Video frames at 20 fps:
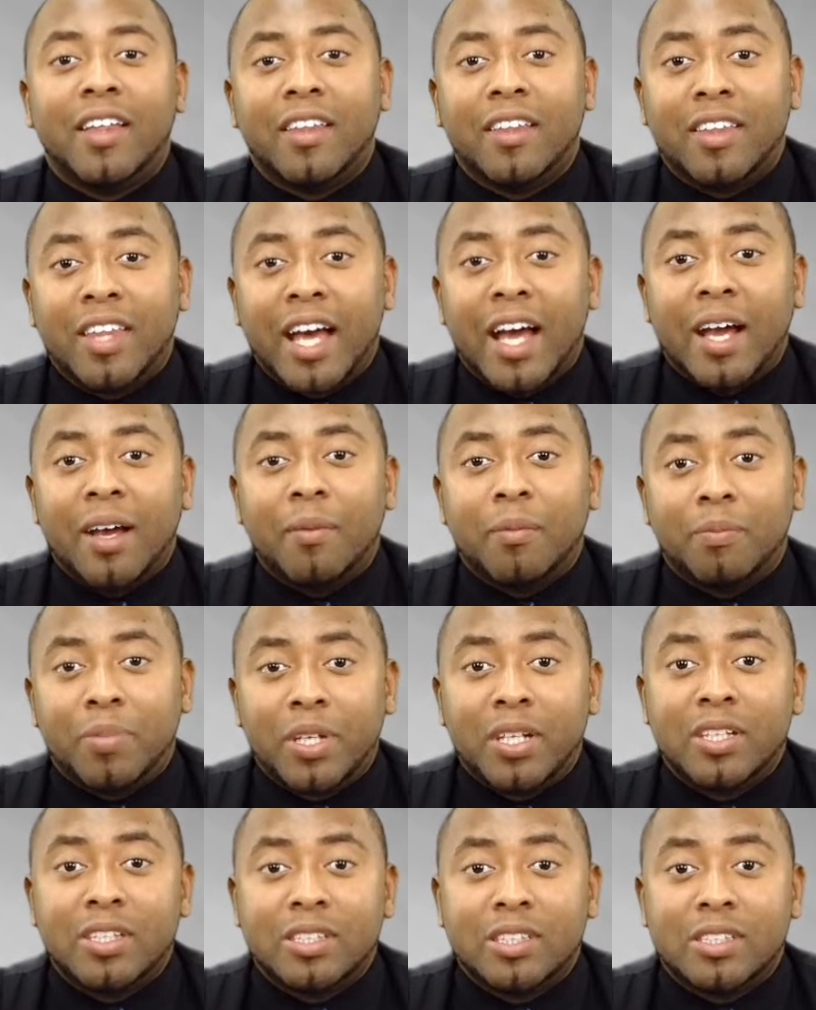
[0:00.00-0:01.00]
that
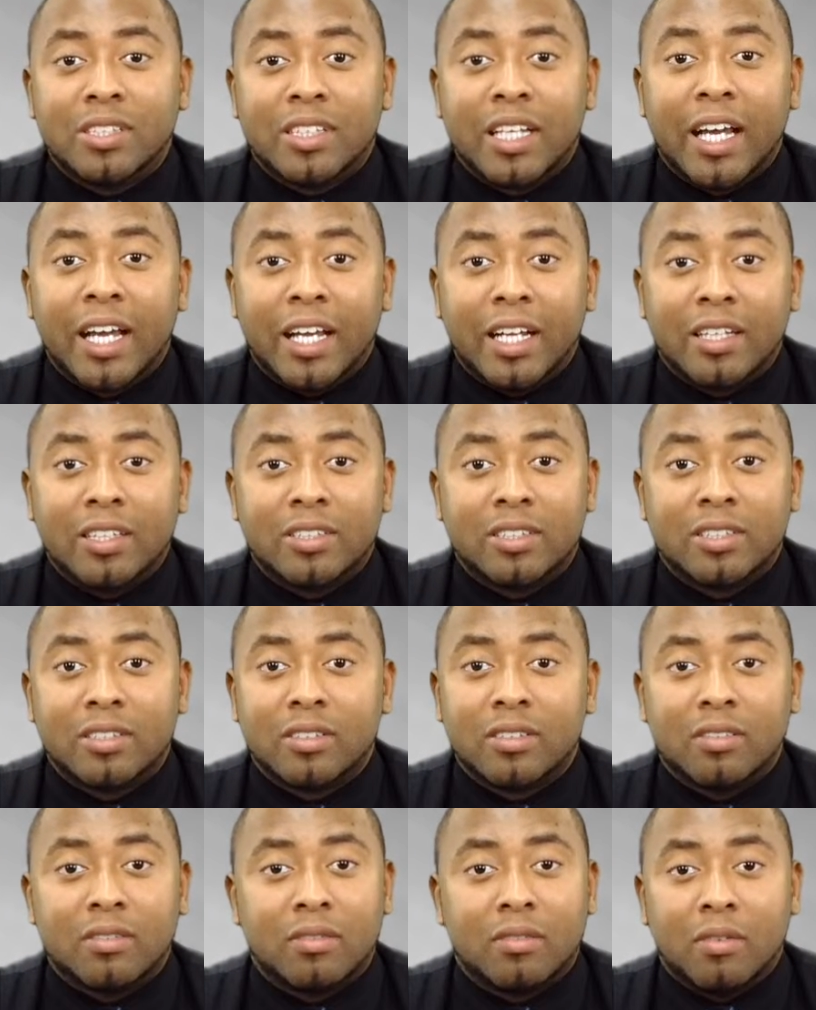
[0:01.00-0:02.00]
piece takes
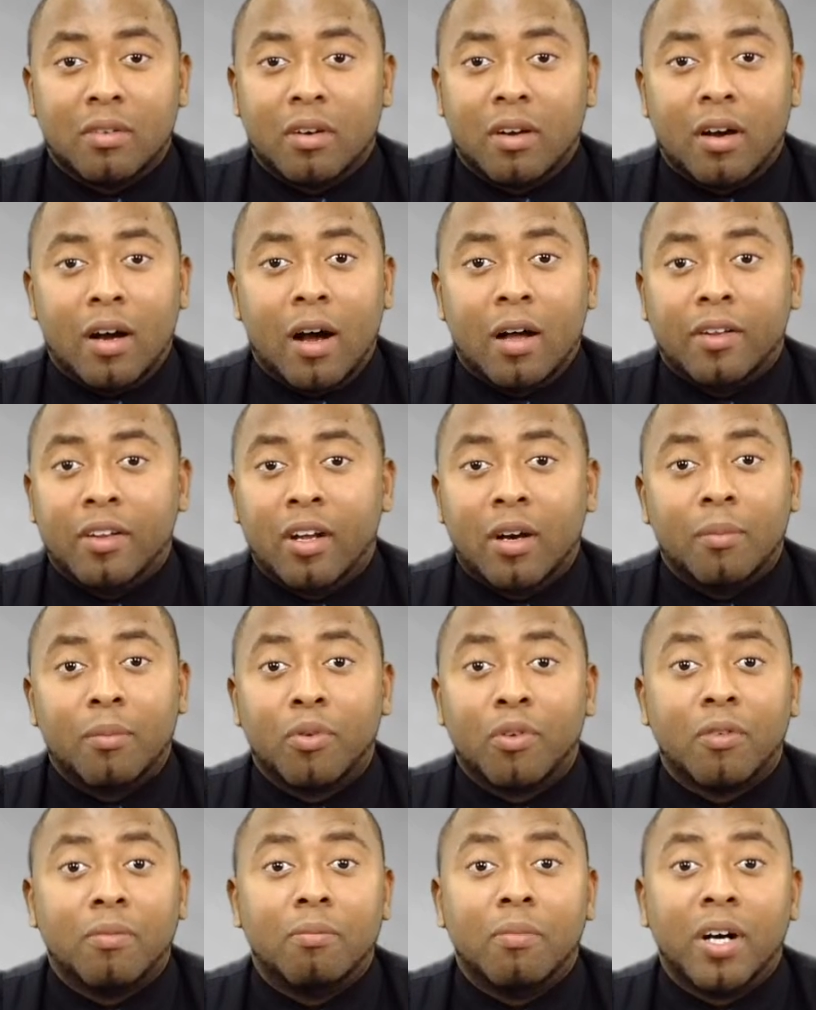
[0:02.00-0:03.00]
a
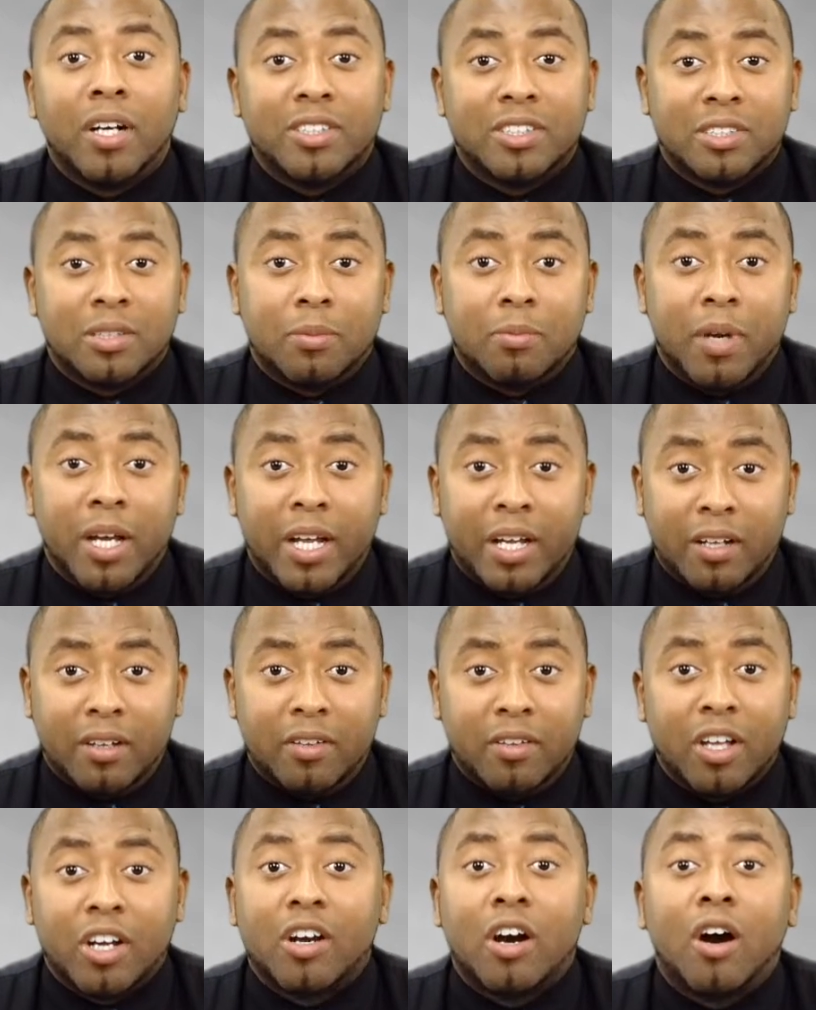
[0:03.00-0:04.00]
number of months to
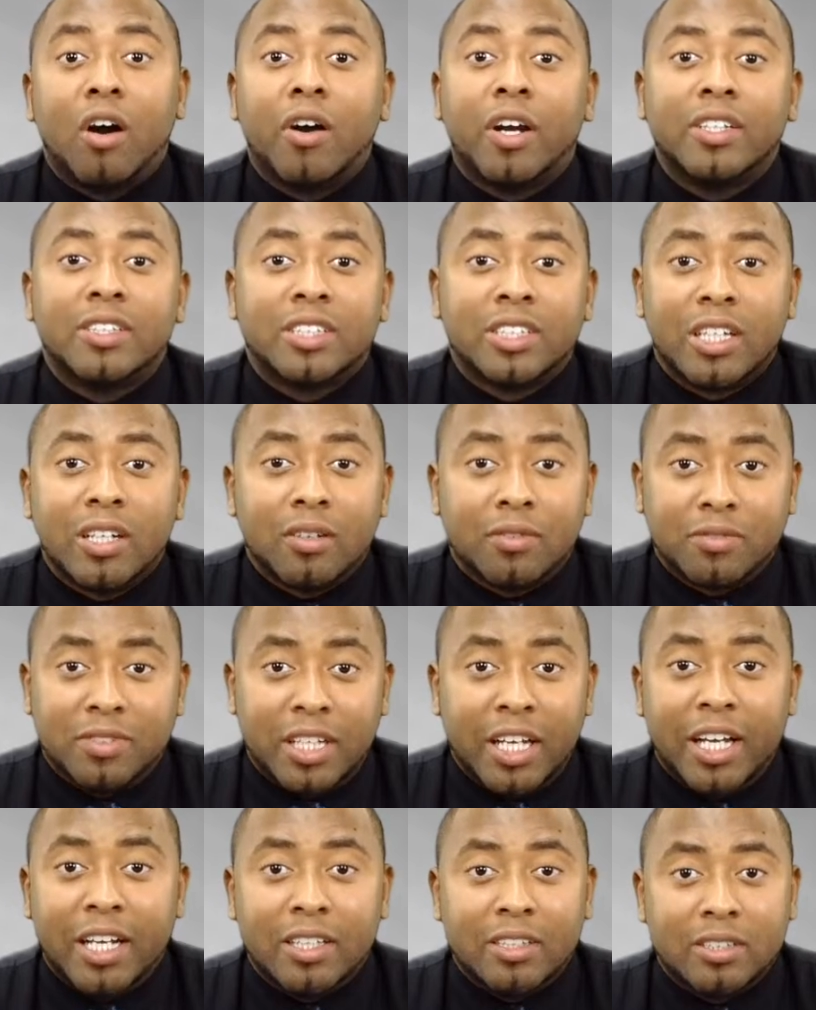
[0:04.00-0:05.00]
make. The car itself
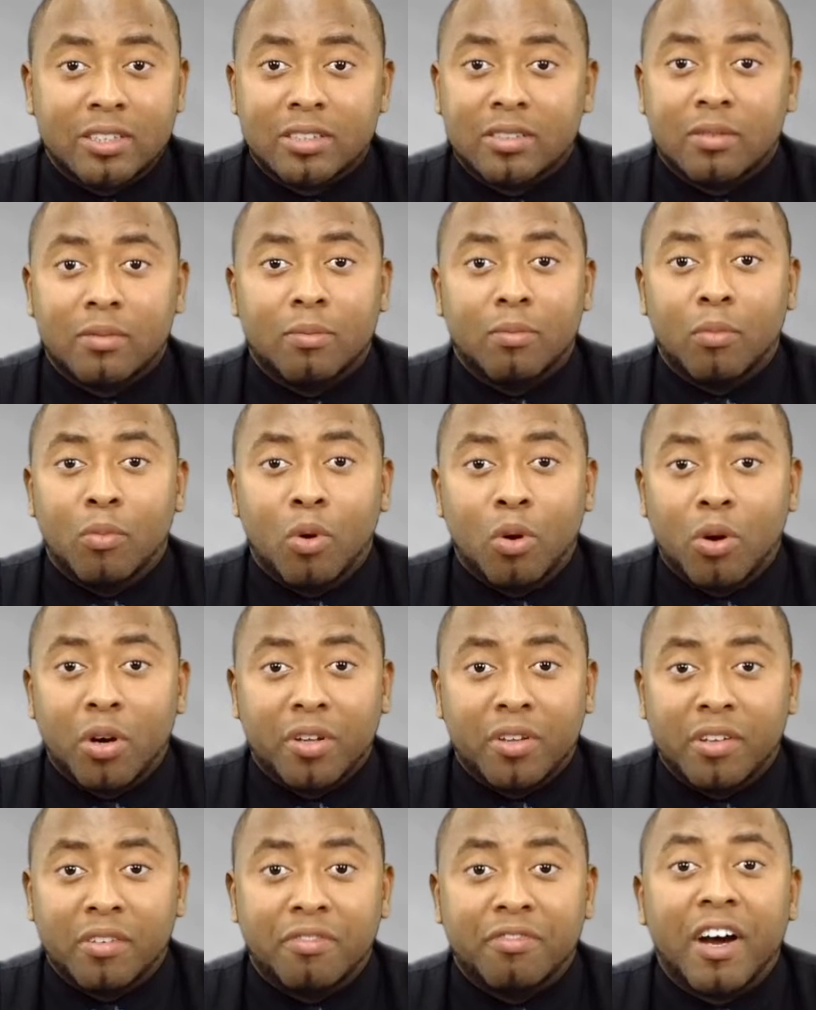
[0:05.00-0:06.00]
takes more
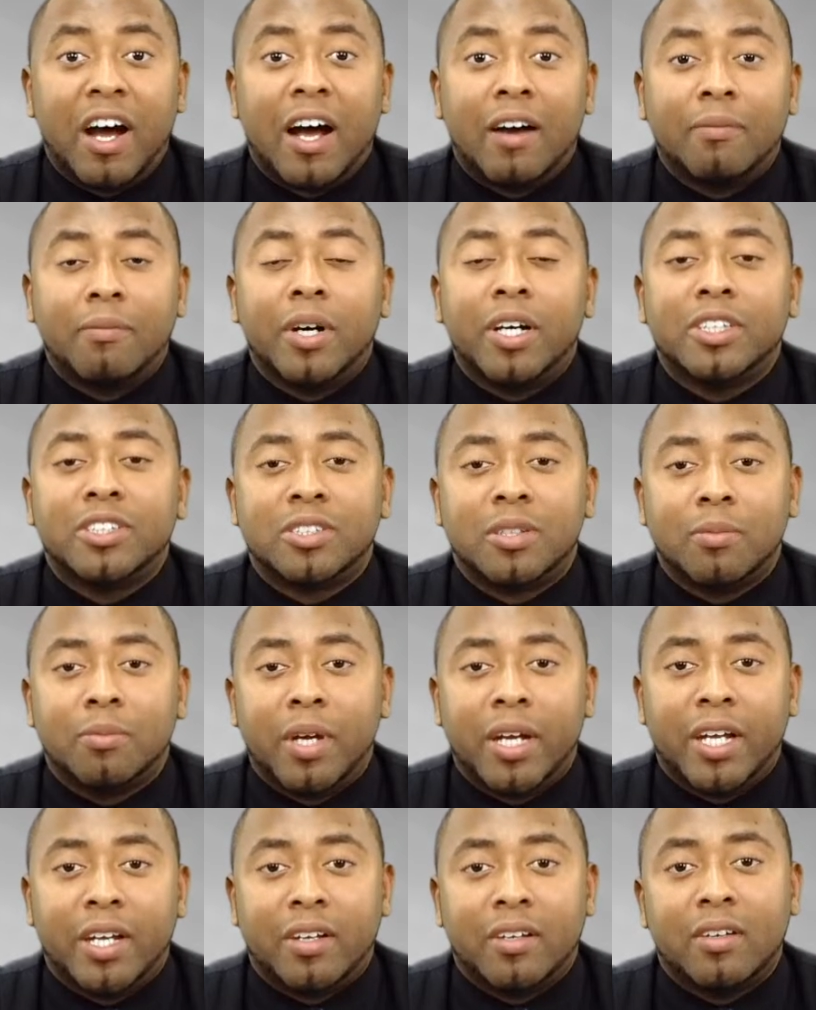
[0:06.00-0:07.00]
than 5 months to
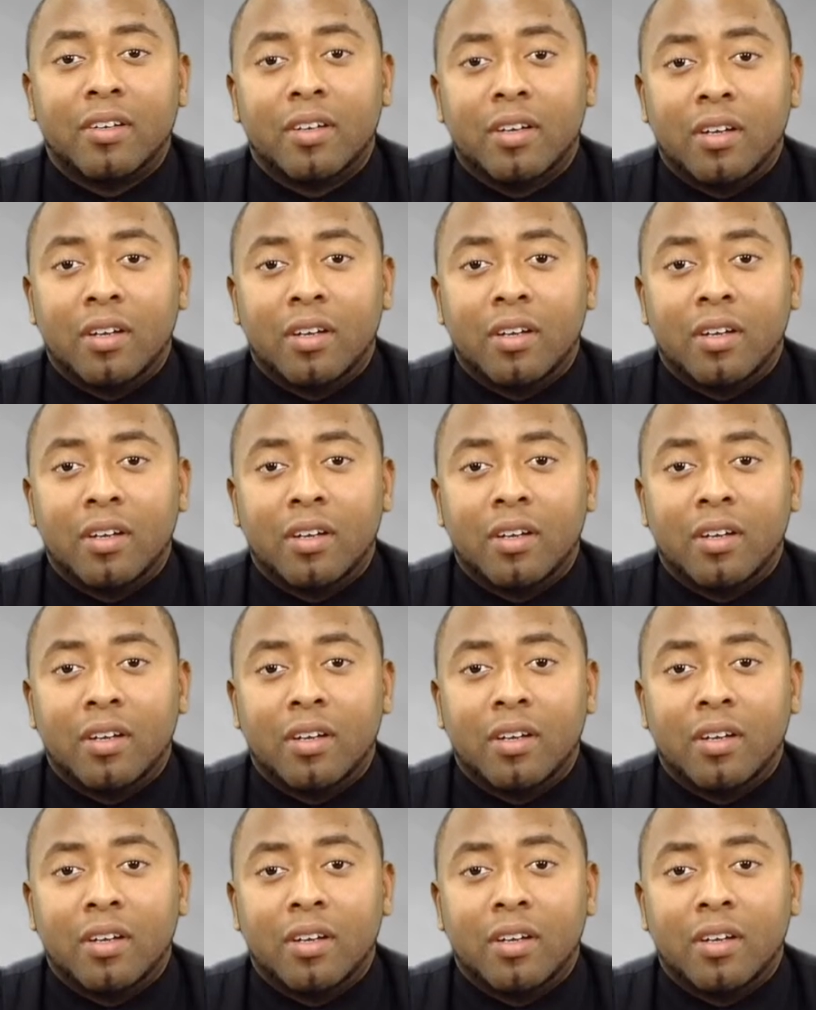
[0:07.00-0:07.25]
make.